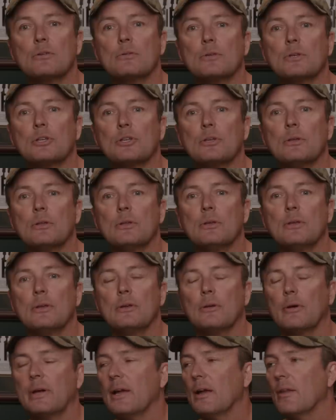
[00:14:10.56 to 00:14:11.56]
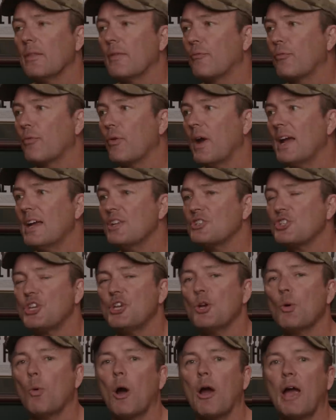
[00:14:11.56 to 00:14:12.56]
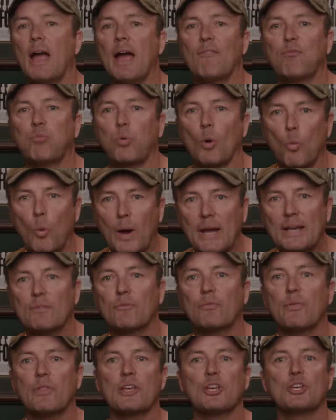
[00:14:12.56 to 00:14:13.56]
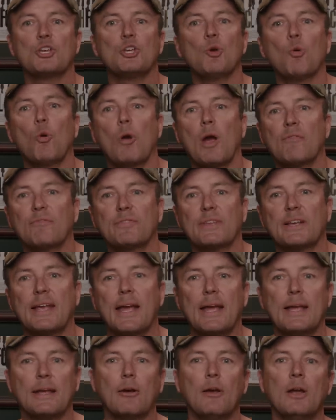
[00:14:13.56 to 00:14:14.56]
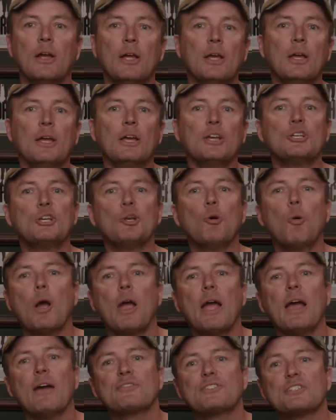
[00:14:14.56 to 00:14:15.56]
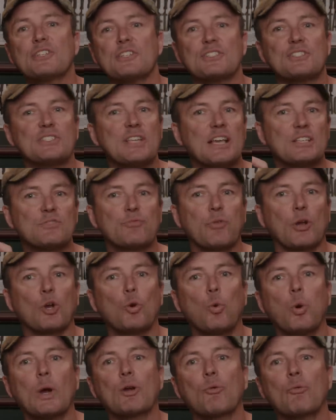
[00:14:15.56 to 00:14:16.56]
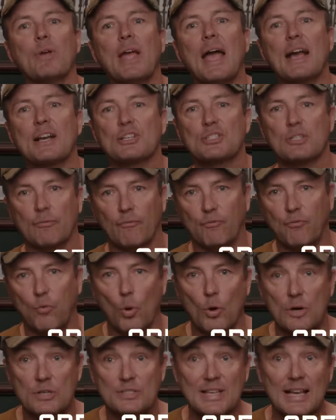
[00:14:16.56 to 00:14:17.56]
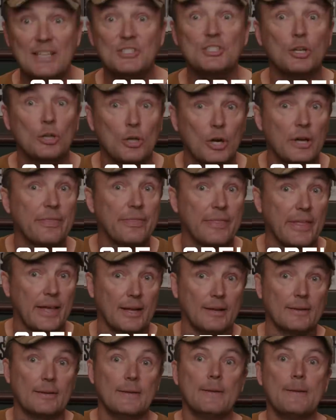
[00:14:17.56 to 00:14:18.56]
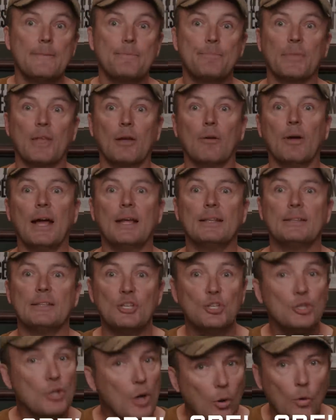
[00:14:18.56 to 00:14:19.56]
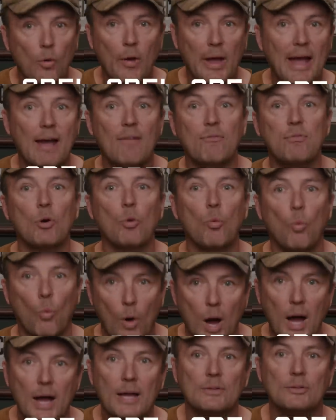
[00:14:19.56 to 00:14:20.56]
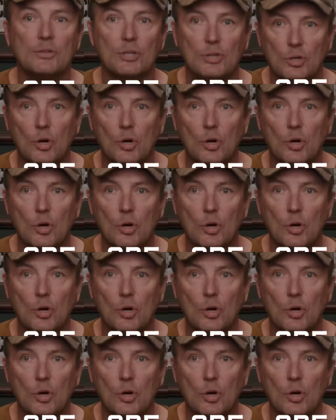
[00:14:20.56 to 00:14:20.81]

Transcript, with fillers: you, you'll hear the phrase Q R F. We're waiting for the Q R F to get here. Q R F just stands for Quick Reaction Force. That's a good thing, all right? You don't ever want